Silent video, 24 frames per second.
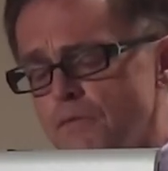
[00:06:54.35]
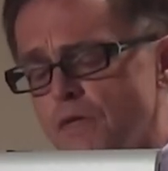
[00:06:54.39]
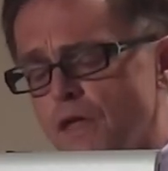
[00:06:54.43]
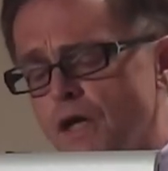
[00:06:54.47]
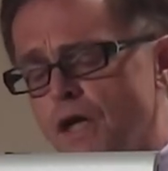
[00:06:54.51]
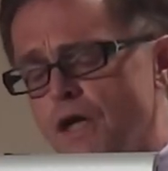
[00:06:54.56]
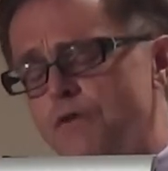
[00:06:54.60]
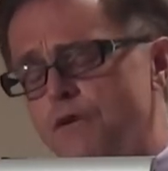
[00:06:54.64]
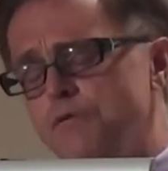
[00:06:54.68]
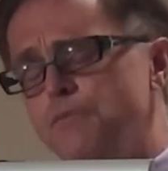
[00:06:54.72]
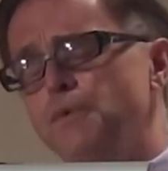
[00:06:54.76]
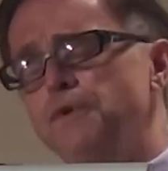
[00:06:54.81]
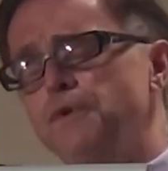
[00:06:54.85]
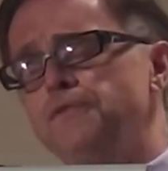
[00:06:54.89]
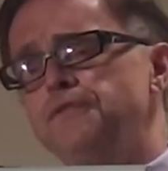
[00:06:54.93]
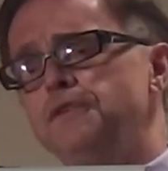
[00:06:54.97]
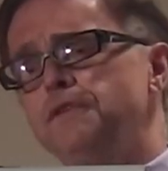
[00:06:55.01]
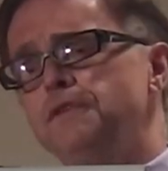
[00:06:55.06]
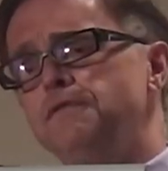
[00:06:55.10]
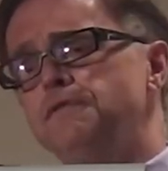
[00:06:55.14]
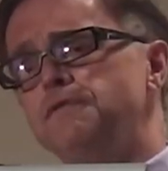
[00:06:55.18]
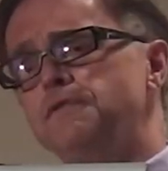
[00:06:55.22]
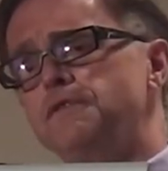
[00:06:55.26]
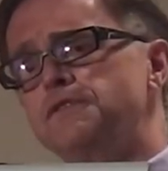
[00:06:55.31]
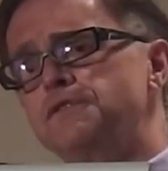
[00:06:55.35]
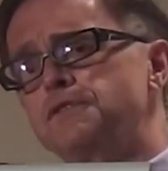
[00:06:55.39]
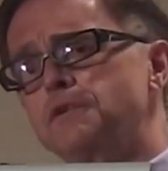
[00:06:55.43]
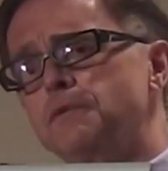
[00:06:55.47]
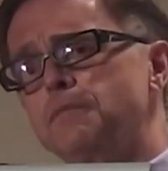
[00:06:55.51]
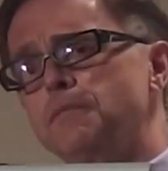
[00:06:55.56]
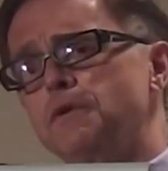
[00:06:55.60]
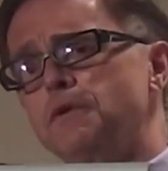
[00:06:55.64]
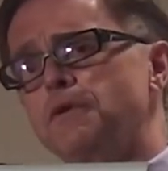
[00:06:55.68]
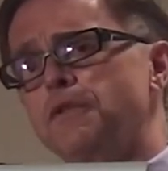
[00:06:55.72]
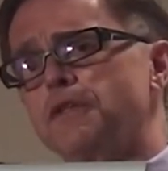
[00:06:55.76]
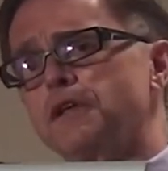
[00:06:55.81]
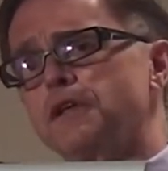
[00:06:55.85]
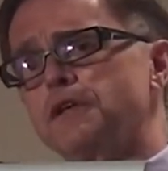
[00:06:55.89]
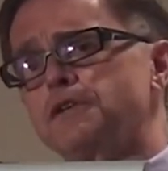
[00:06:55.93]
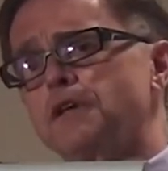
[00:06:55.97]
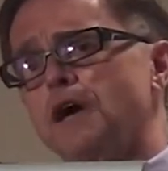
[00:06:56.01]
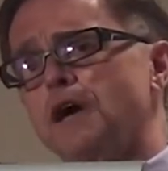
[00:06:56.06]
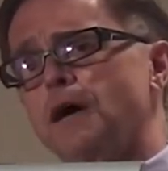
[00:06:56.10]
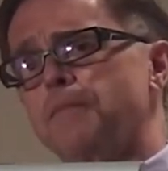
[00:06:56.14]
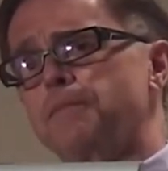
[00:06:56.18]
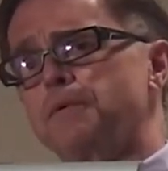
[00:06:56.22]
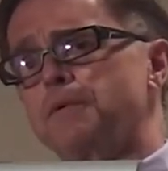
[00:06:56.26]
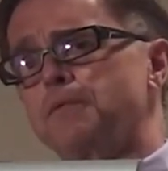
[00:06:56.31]
And we've seen similar things
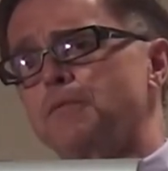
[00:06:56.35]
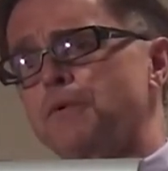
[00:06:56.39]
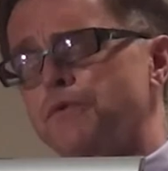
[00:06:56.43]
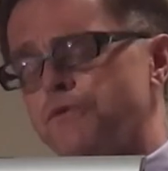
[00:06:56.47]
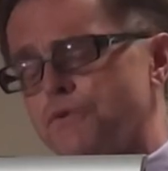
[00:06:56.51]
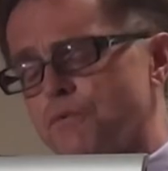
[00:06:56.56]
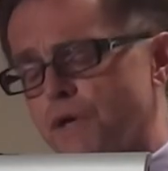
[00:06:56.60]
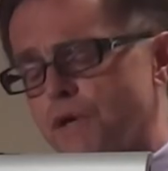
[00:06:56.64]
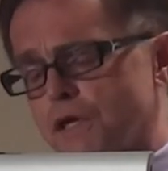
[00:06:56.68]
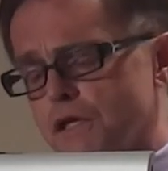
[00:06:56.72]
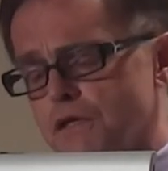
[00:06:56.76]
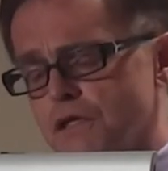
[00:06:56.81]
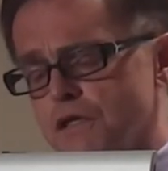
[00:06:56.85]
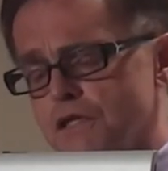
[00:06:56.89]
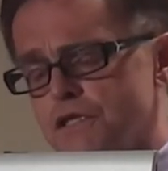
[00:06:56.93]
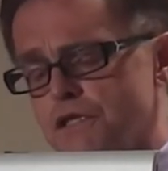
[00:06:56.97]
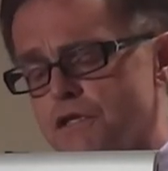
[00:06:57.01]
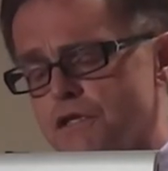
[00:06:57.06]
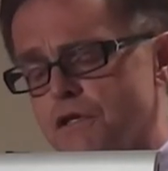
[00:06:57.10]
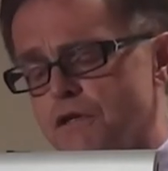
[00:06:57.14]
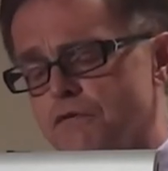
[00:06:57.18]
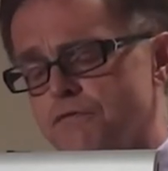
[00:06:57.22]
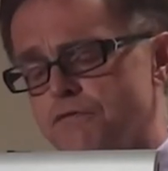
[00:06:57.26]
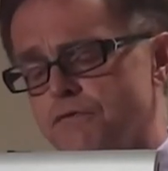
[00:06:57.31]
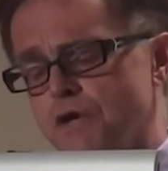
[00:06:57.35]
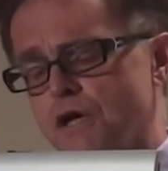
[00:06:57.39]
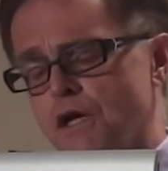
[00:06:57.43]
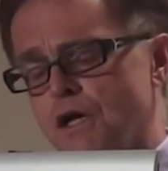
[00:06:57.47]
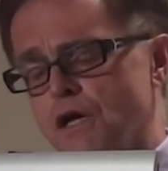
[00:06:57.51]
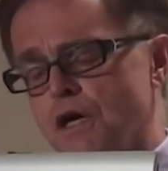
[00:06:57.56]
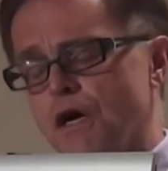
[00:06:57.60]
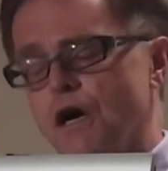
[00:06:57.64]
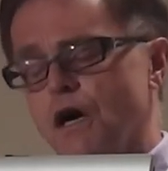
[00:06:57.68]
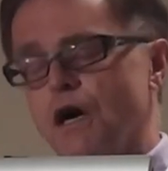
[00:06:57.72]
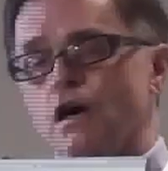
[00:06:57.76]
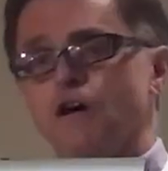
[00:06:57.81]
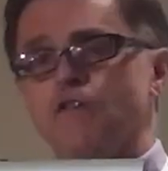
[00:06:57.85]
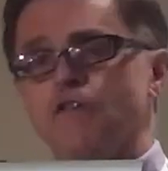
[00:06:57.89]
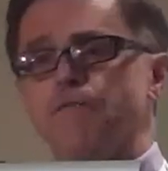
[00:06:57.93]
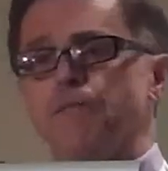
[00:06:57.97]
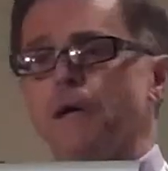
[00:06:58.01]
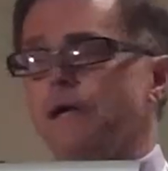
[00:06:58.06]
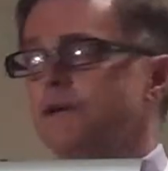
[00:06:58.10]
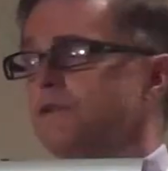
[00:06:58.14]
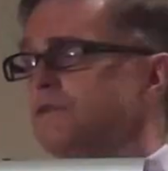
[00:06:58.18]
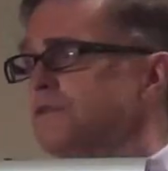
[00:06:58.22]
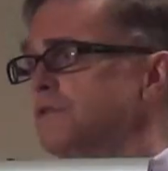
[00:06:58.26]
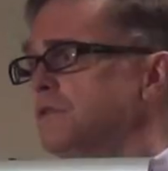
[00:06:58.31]
happen with the regulation of
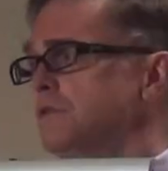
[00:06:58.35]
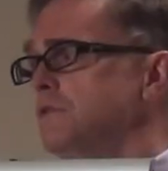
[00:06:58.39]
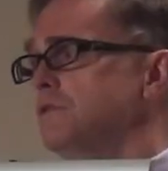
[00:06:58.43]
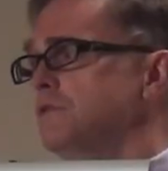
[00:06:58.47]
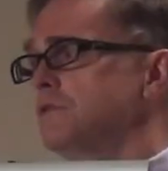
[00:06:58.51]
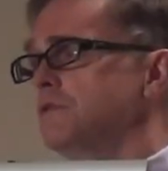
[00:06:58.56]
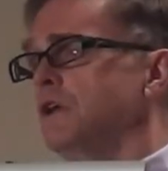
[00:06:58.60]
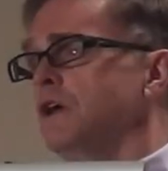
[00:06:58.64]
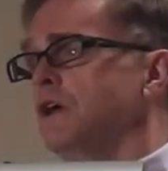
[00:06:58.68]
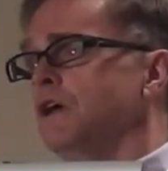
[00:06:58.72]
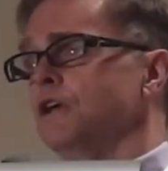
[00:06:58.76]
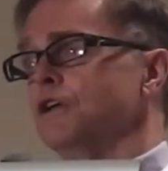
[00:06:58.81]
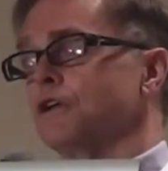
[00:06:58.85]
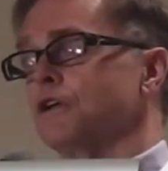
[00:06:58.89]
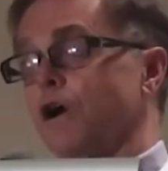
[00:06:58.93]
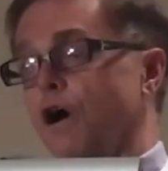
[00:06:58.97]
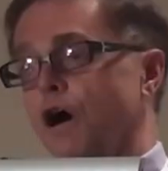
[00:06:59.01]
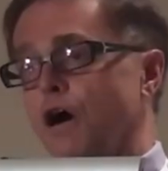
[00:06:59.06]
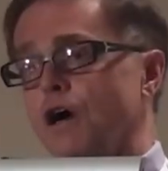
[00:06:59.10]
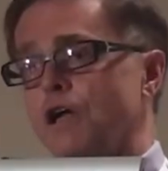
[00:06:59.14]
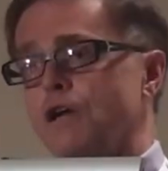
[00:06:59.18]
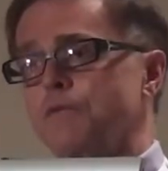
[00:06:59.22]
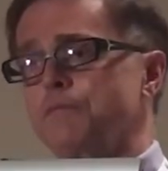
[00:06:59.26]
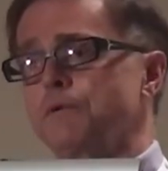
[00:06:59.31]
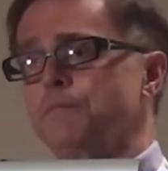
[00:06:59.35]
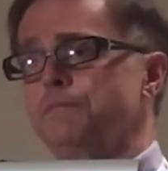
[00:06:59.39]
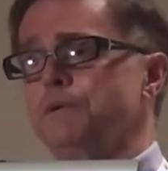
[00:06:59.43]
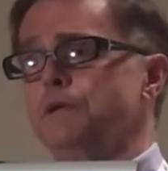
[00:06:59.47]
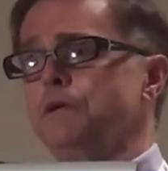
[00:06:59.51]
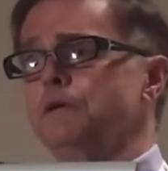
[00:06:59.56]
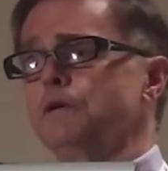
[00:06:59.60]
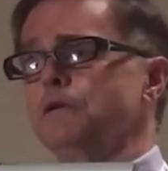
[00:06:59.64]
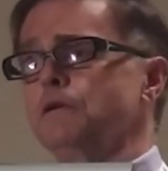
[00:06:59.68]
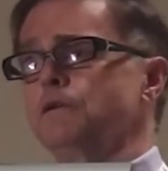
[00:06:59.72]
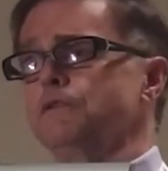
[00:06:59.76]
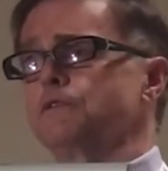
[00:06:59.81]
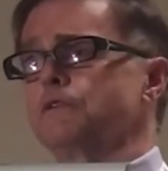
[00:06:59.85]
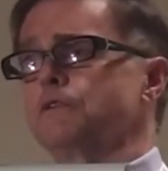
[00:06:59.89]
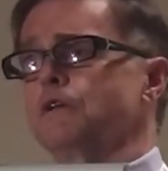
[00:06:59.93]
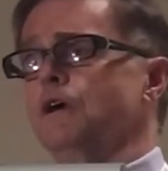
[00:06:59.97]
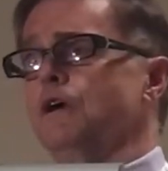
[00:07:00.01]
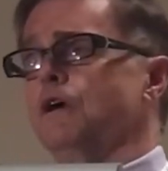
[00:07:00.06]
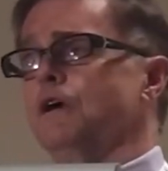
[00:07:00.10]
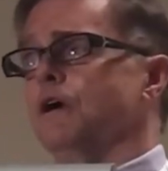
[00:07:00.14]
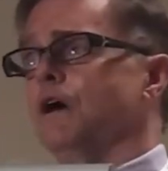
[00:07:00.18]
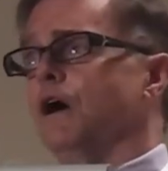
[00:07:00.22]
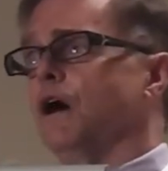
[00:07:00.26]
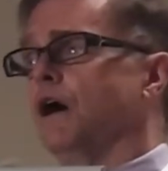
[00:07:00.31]
medicines, you know, automobiles.
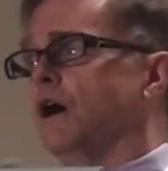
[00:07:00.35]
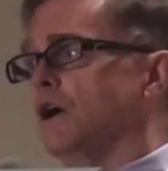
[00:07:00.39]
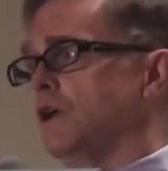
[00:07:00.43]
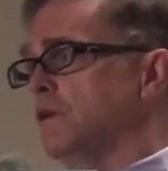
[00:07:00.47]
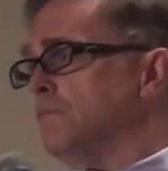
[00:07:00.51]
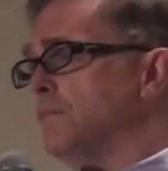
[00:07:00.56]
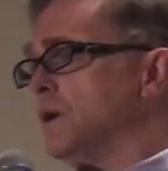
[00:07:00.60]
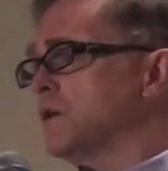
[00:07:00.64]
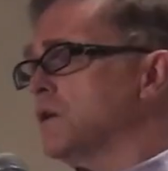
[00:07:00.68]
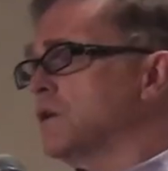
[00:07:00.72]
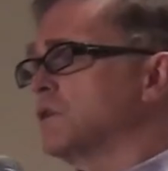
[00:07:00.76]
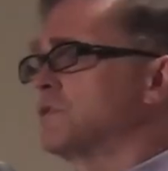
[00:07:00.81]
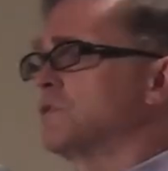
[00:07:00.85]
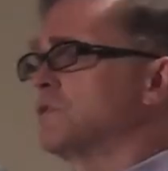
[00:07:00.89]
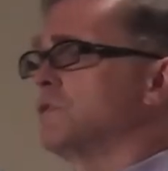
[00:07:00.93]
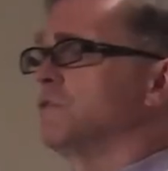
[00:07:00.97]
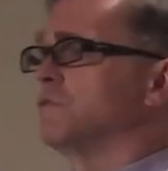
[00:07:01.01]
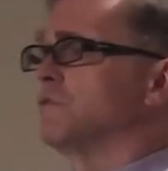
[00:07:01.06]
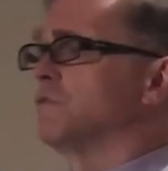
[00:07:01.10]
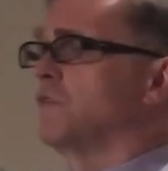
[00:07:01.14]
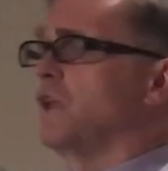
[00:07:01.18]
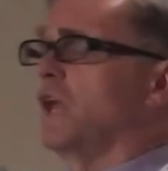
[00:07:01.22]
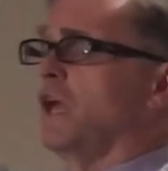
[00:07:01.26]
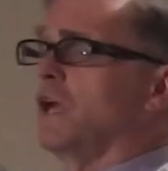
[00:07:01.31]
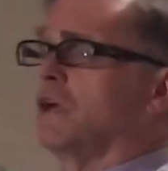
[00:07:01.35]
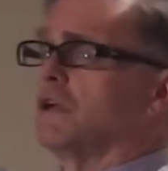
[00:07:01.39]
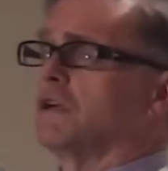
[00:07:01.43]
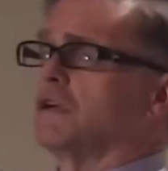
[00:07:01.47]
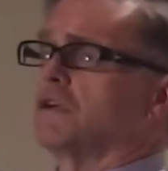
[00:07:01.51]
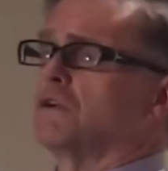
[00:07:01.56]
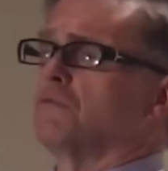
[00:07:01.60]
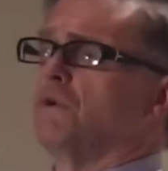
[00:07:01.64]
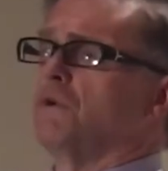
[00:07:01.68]
In my country, Canada,